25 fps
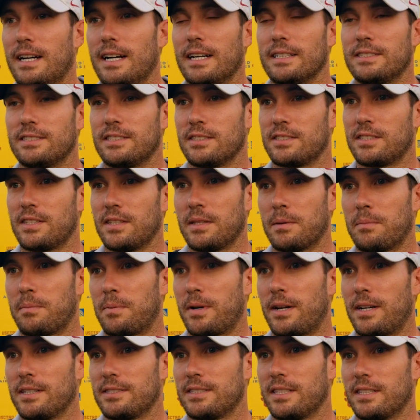It's just the
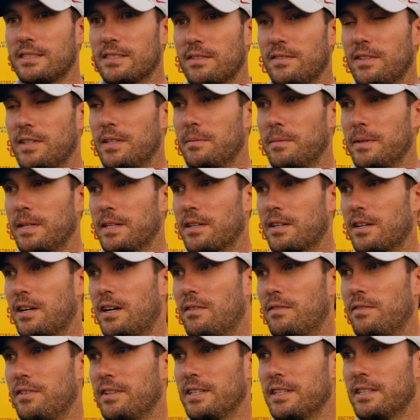process of him getting
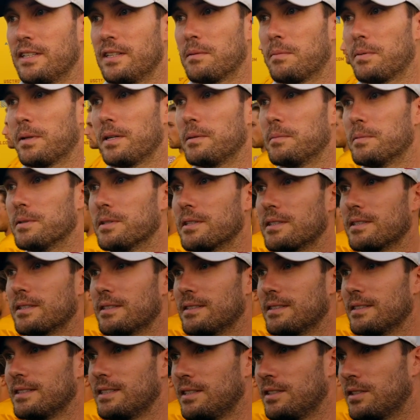confident in the playbook, in the
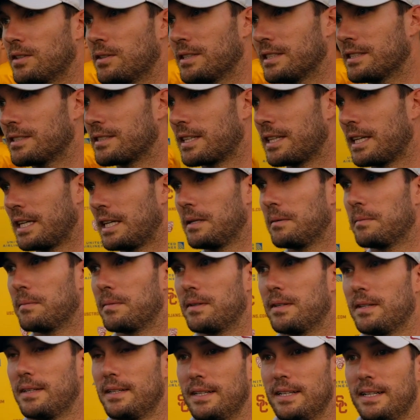schemes.
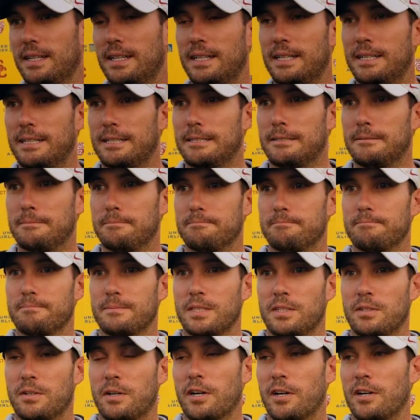
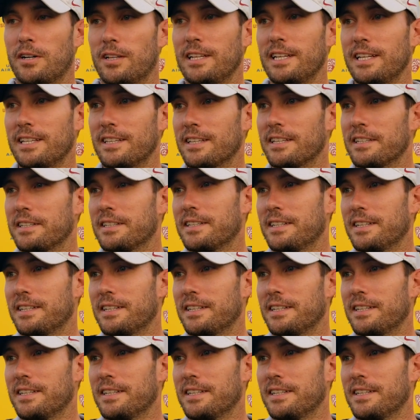Early in the